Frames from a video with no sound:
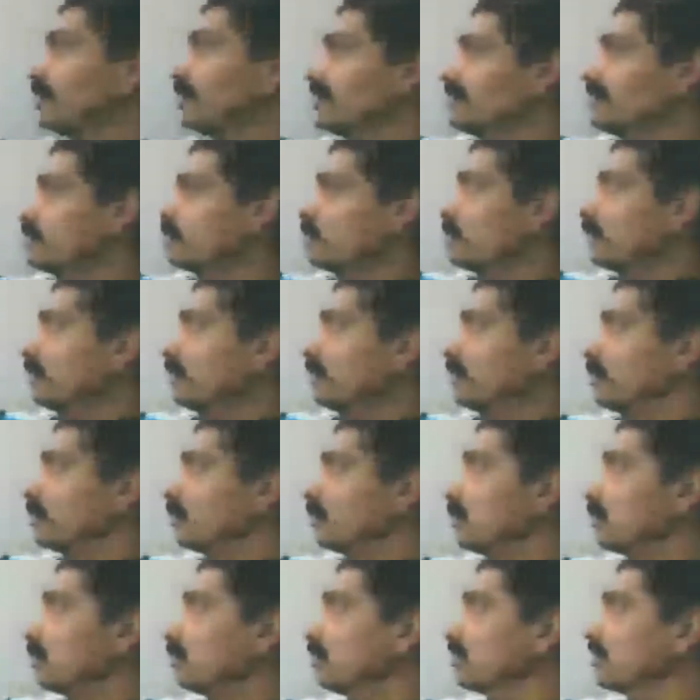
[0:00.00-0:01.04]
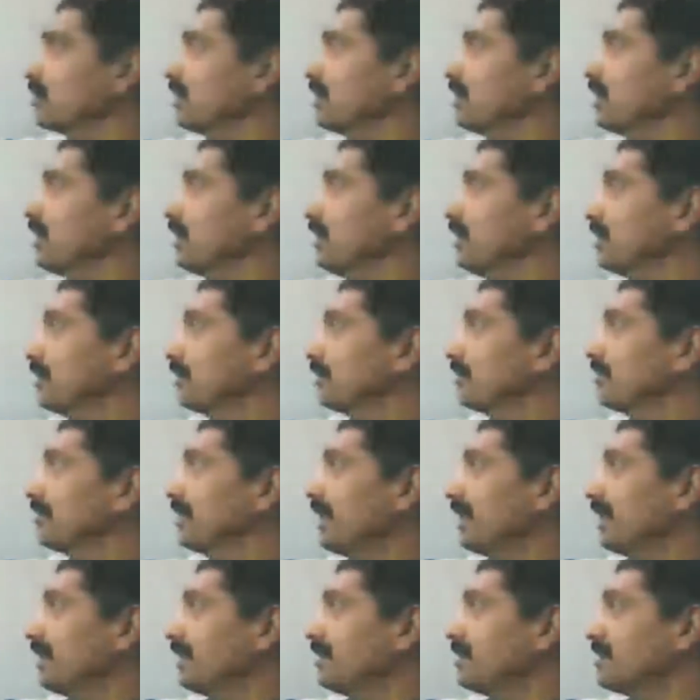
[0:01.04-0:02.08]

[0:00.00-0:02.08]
is 1, 2, 3. Then it